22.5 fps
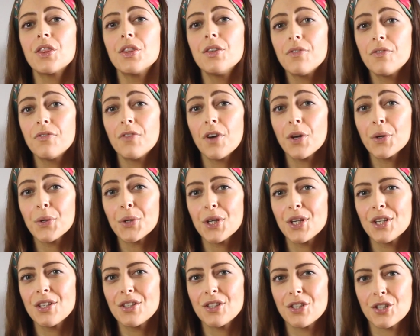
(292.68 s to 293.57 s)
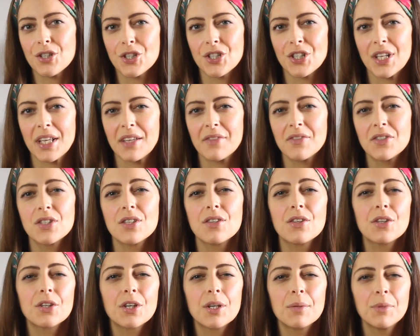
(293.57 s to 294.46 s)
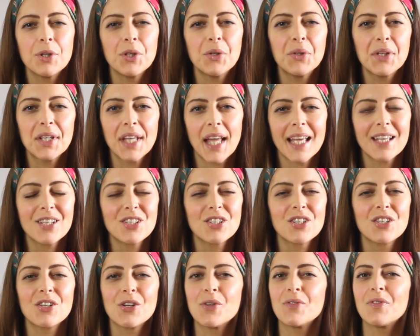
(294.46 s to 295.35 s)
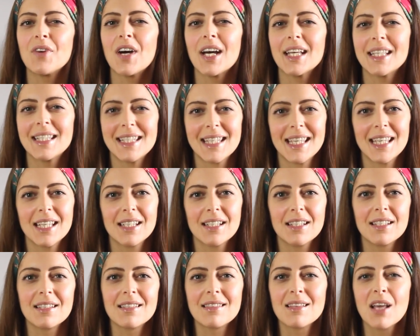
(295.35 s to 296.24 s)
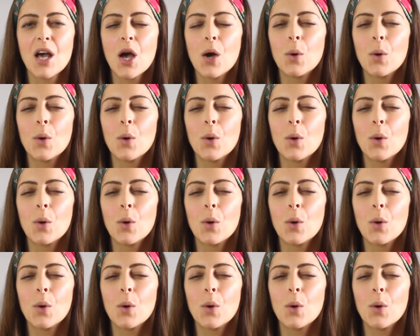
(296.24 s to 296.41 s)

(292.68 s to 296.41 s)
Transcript: The focus shifts to the communication of ideas,